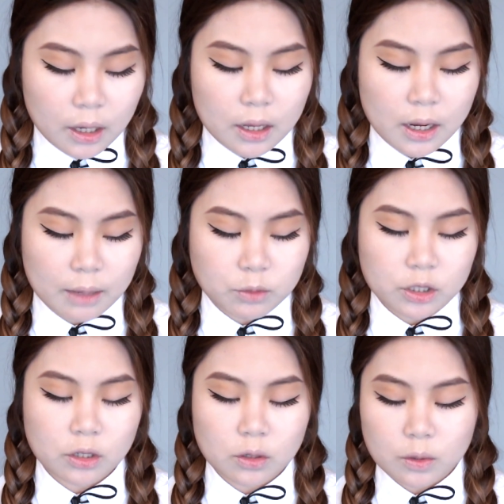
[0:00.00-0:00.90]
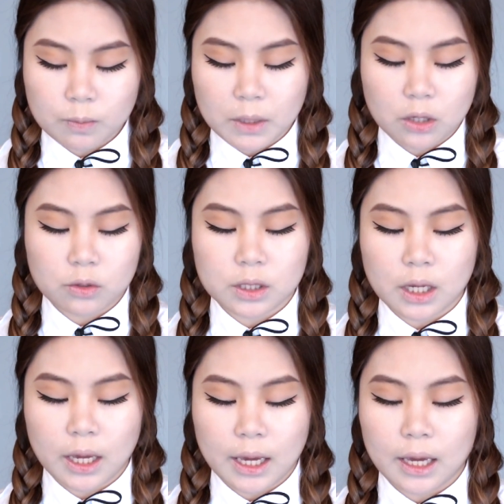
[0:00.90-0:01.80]
and I'm just going to be
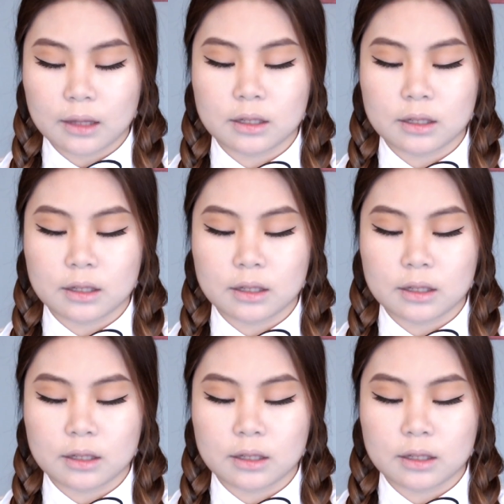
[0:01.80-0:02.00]
using a